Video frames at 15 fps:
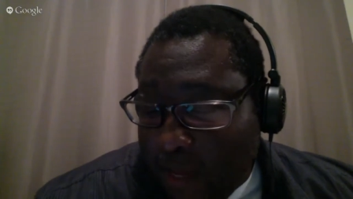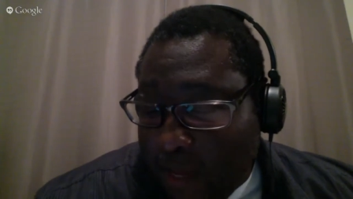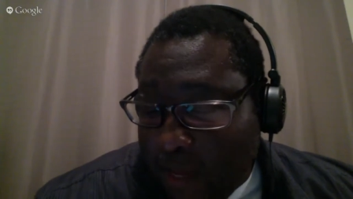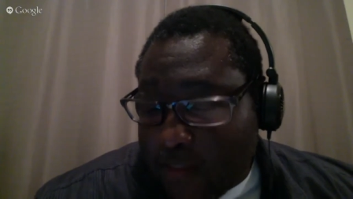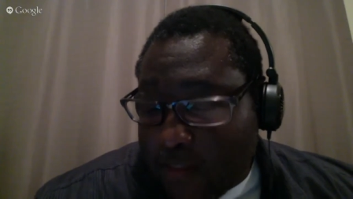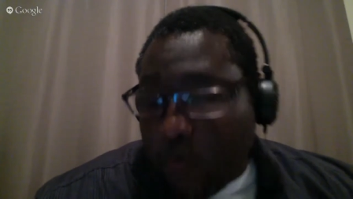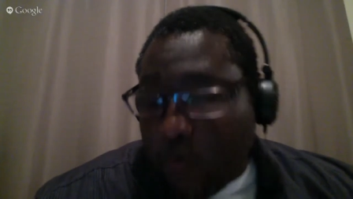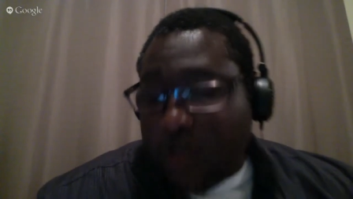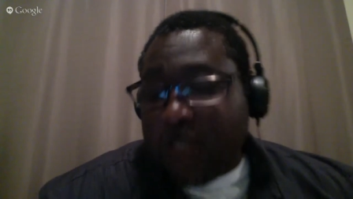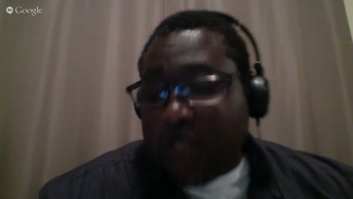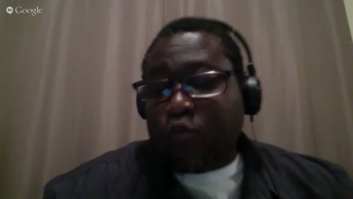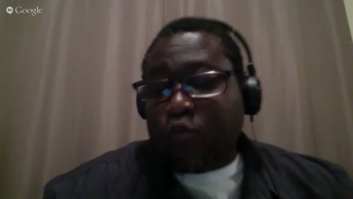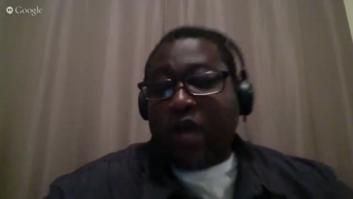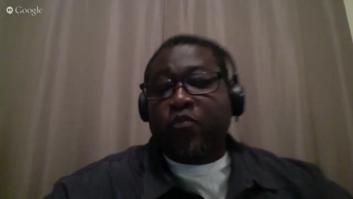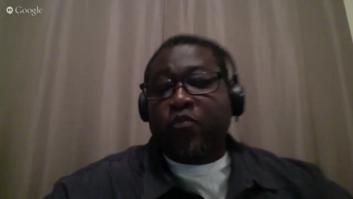so, where does
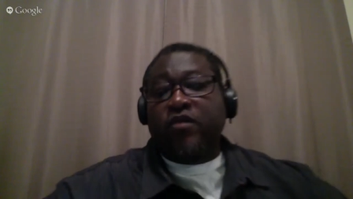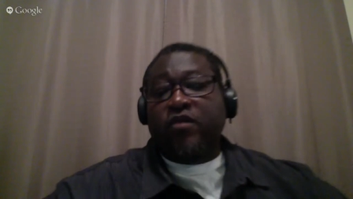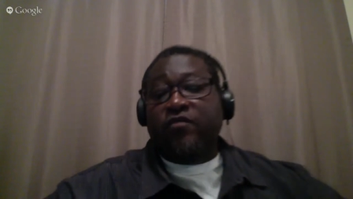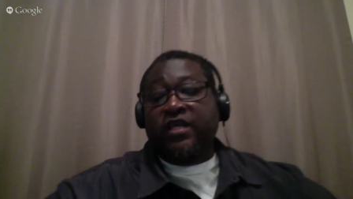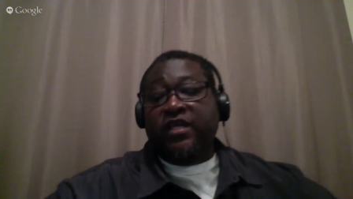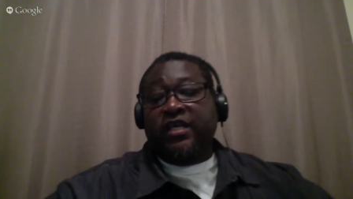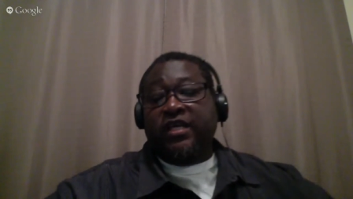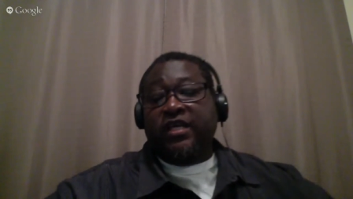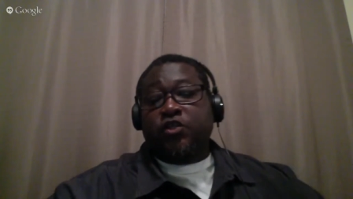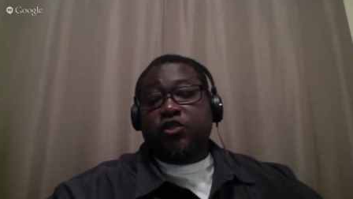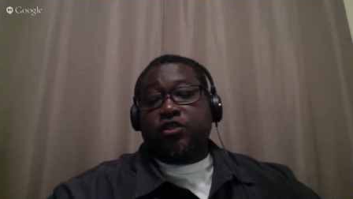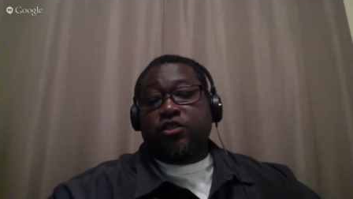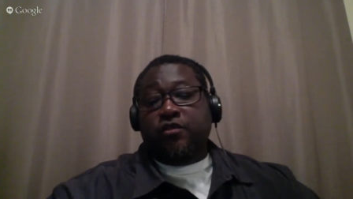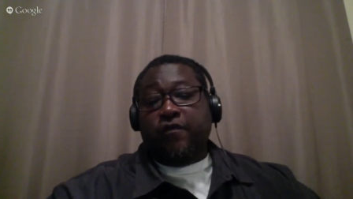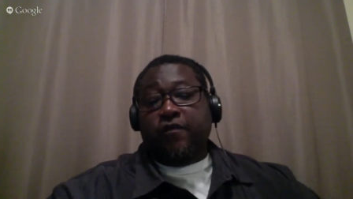white
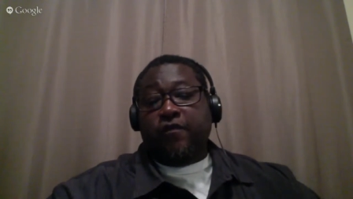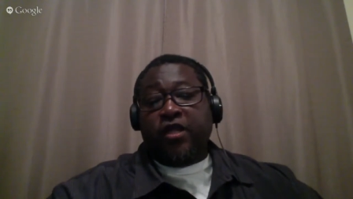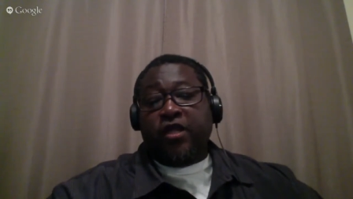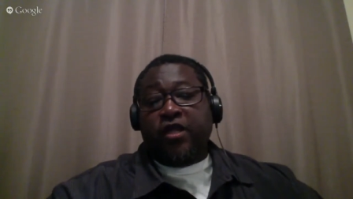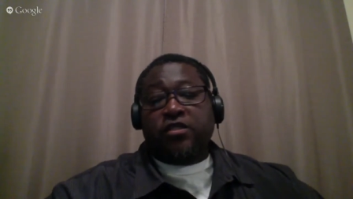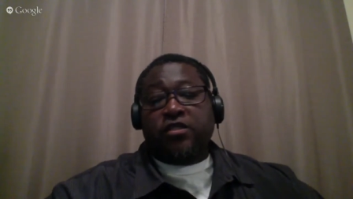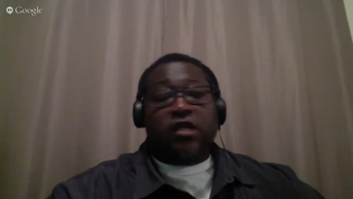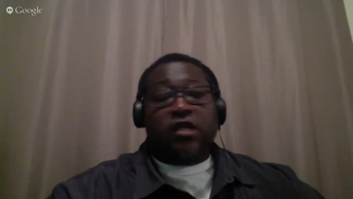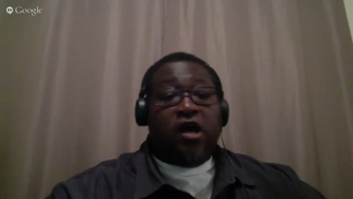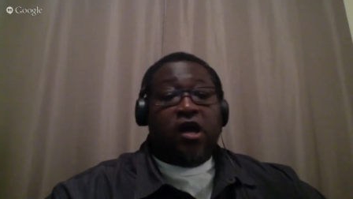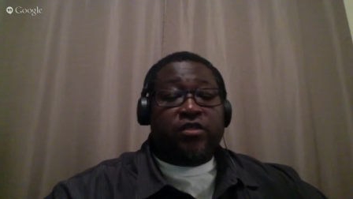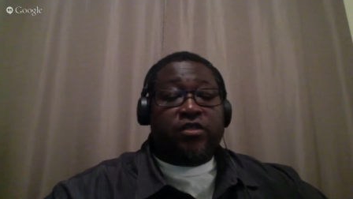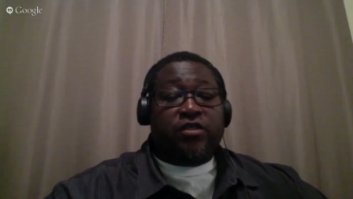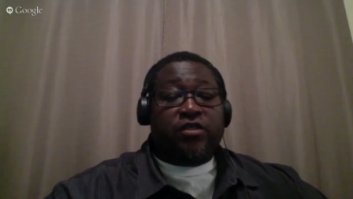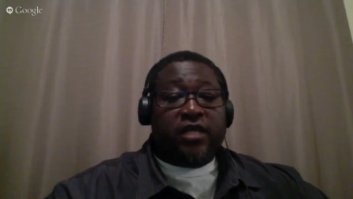privilege fit into the
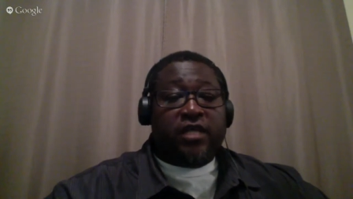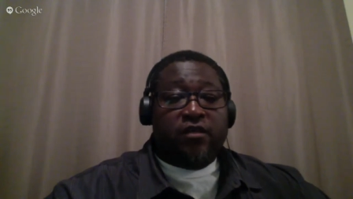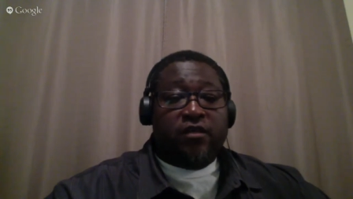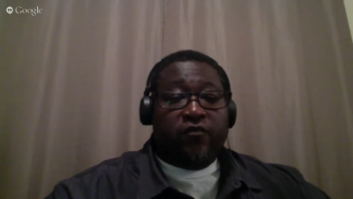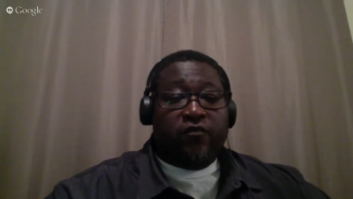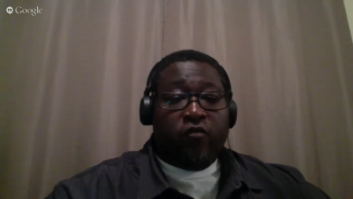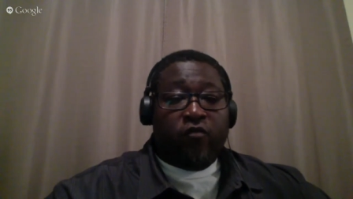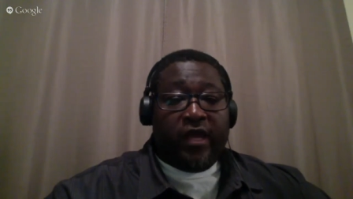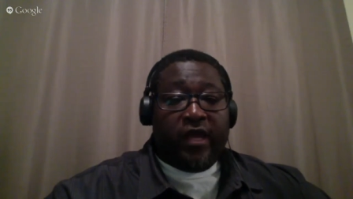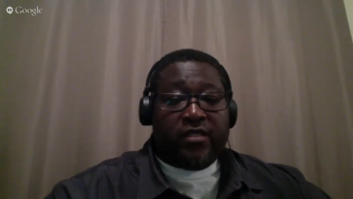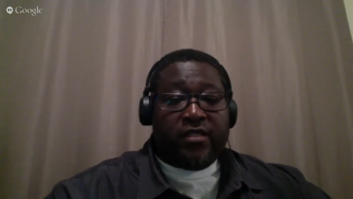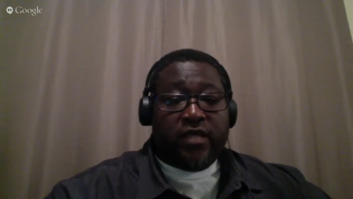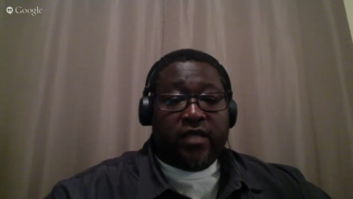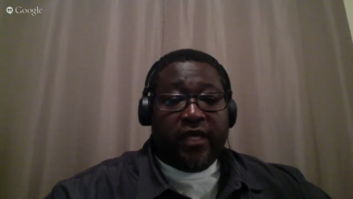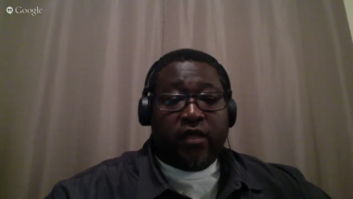conversation of
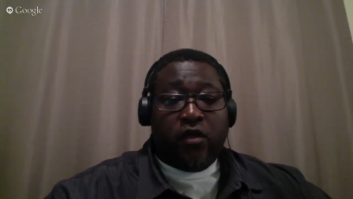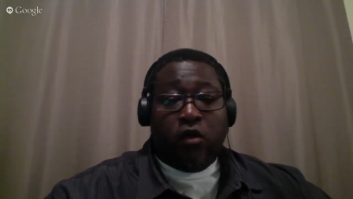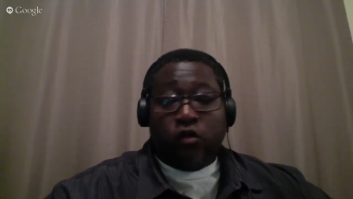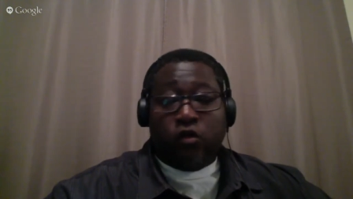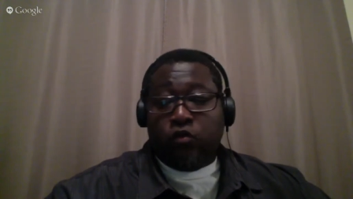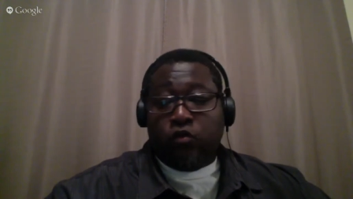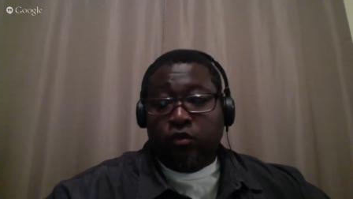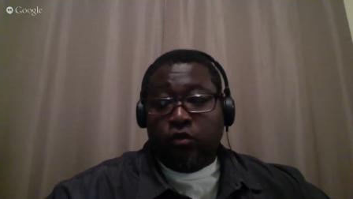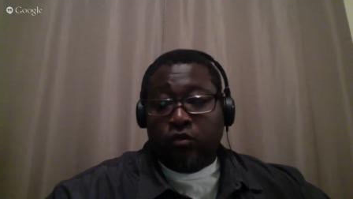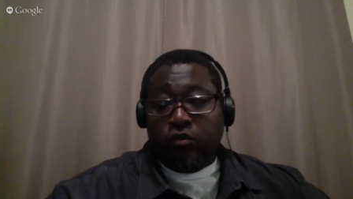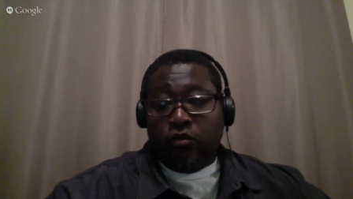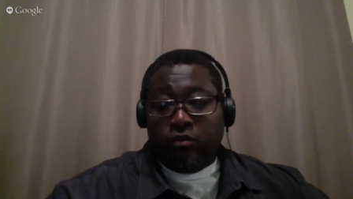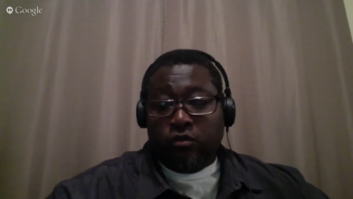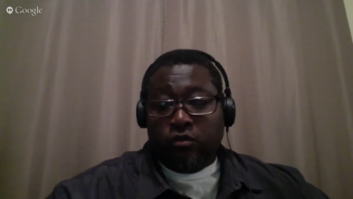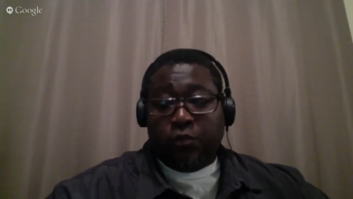race and cultural
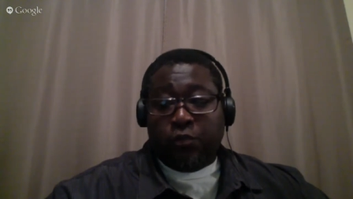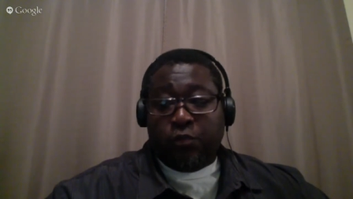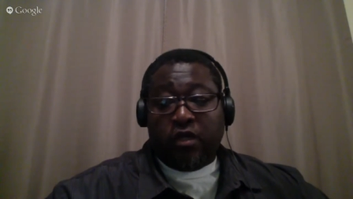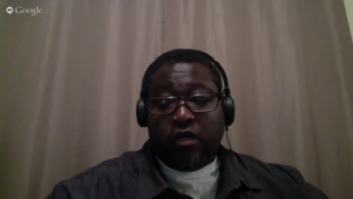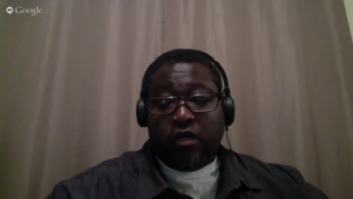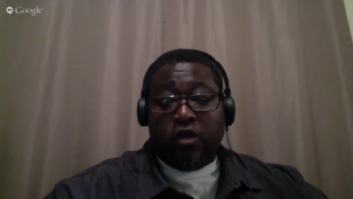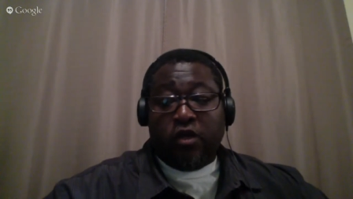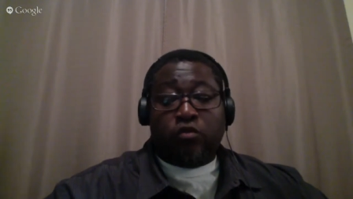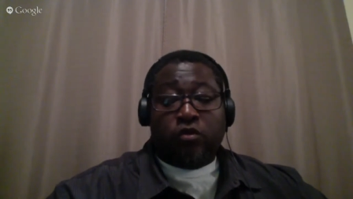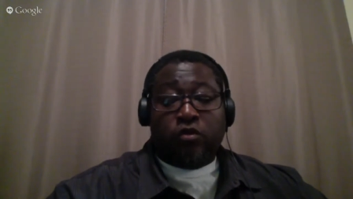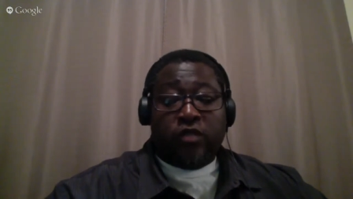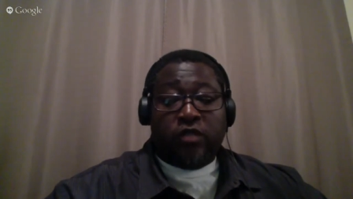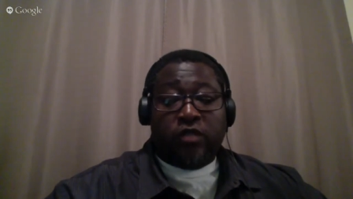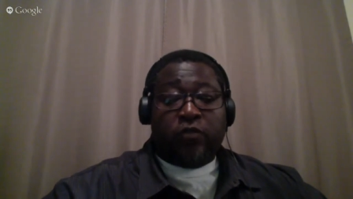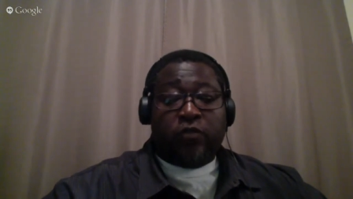respons-
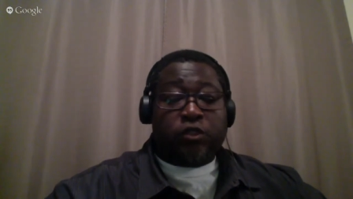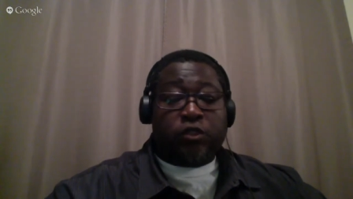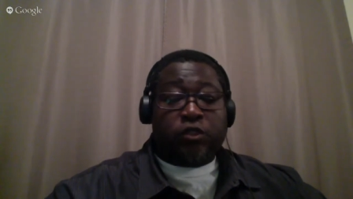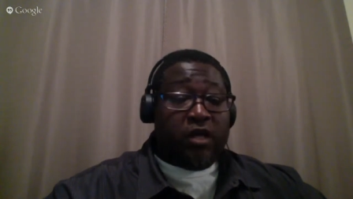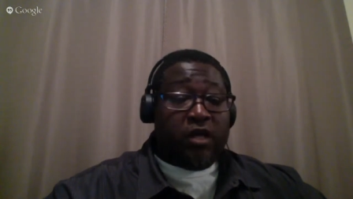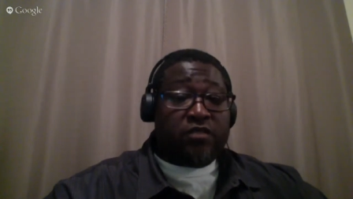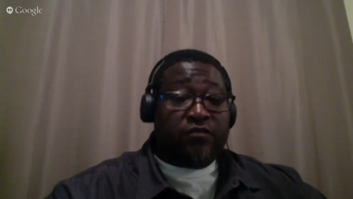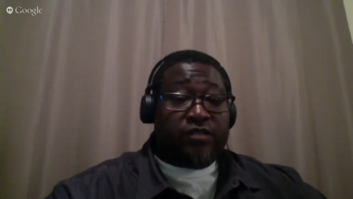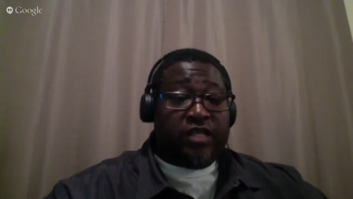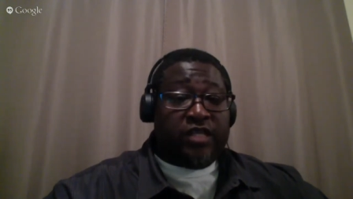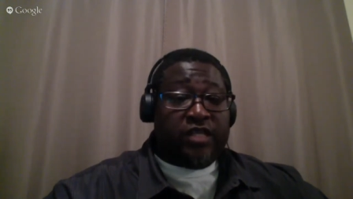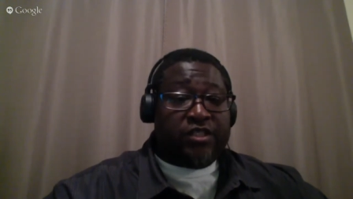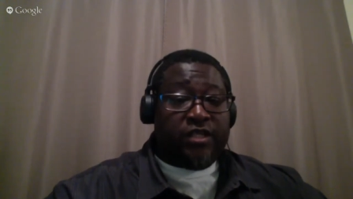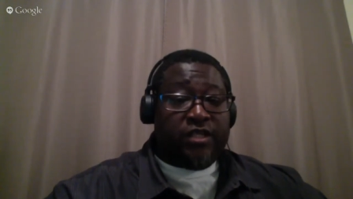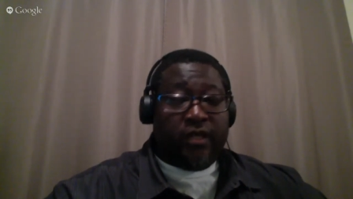culturally responsive
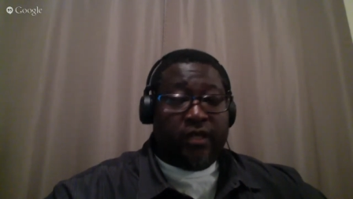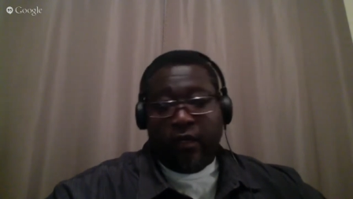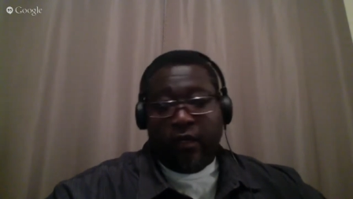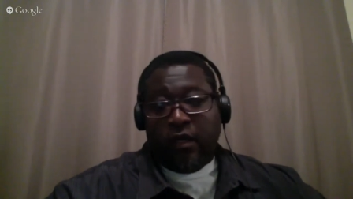teaching.